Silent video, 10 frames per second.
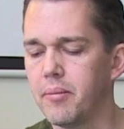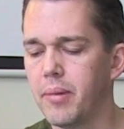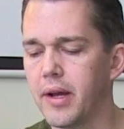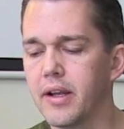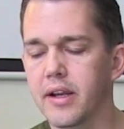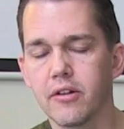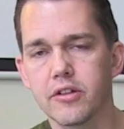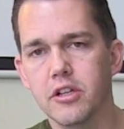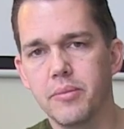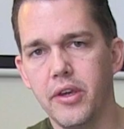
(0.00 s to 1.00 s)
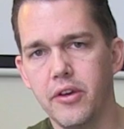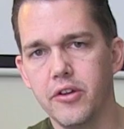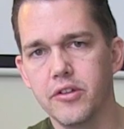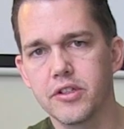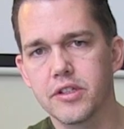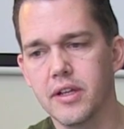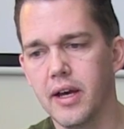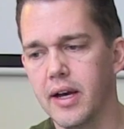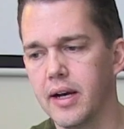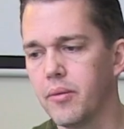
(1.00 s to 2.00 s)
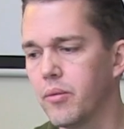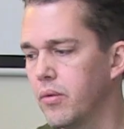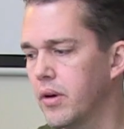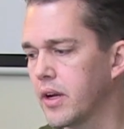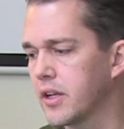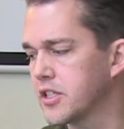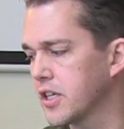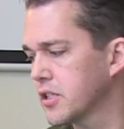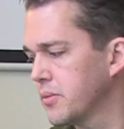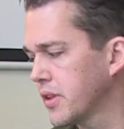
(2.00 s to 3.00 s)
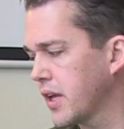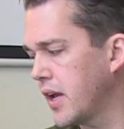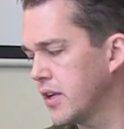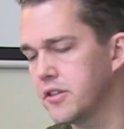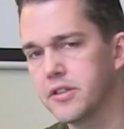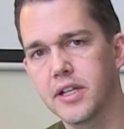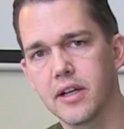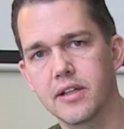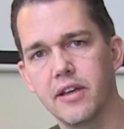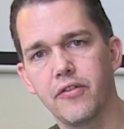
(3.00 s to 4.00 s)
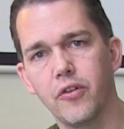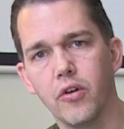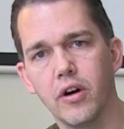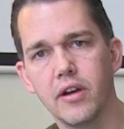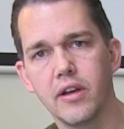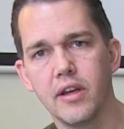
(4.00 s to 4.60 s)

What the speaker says: but it can also be used in conjunction with Canon's utility for